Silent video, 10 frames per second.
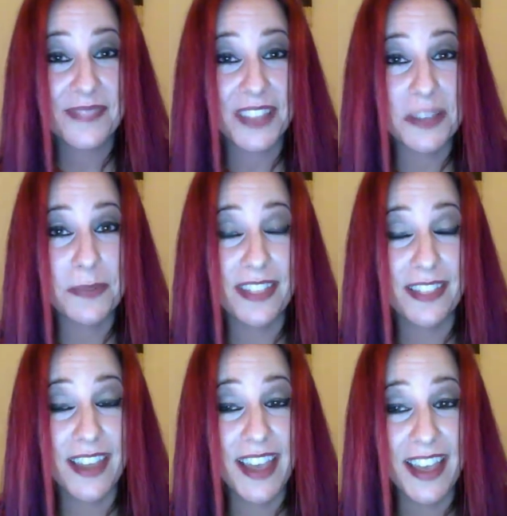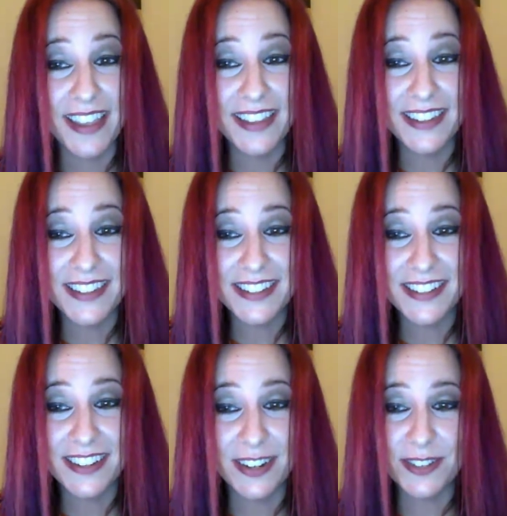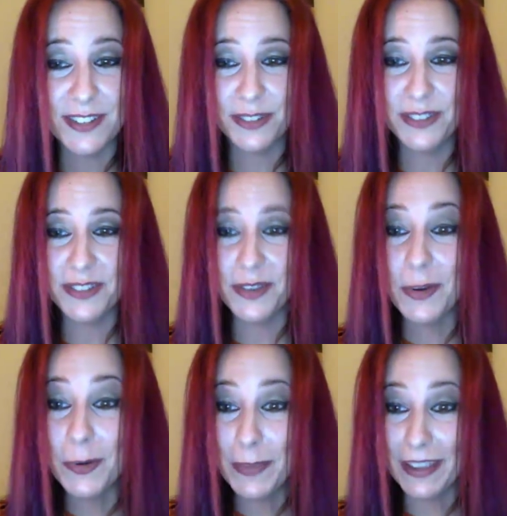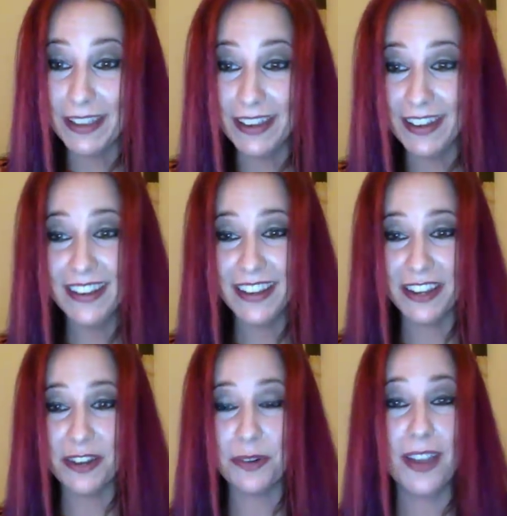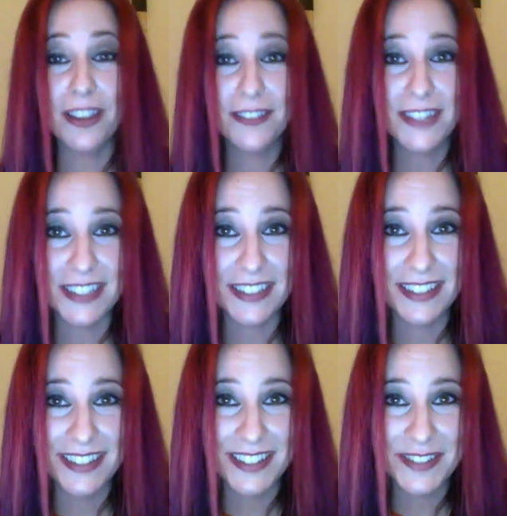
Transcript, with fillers: And with that, our circle is open and grounded.